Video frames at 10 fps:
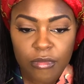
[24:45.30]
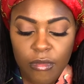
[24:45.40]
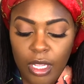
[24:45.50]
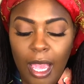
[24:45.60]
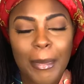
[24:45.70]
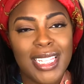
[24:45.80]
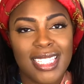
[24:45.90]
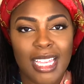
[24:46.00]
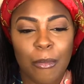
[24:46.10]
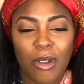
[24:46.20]
I mean, it's a
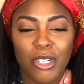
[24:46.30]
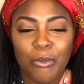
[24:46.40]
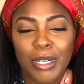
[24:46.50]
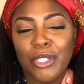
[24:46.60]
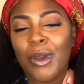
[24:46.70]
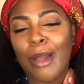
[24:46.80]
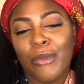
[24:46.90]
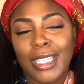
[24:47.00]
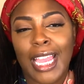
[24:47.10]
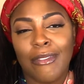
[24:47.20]
tomboy, but do I
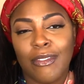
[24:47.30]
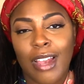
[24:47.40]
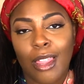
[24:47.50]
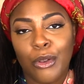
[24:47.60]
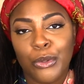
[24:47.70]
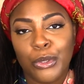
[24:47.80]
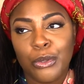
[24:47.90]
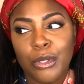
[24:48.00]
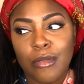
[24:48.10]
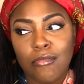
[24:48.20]
really have to follow the
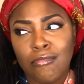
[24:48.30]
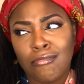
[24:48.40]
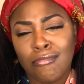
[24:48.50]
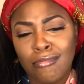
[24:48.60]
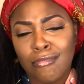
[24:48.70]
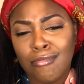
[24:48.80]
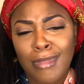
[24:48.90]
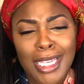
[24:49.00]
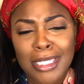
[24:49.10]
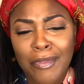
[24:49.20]
rules?
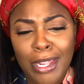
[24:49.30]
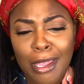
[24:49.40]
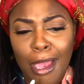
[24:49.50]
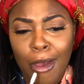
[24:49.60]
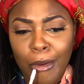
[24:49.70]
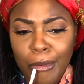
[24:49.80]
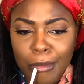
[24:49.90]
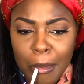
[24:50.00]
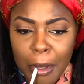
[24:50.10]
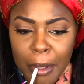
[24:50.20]
It's a video.
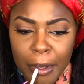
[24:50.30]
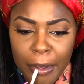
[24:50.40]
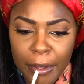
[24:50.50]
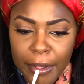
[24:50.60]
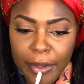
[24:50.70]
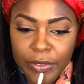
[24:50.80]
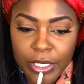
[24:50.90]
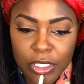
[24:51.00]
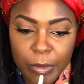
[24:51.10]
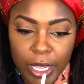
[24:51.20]
Everything's
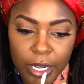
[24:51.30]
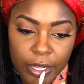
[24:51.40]
dramatic.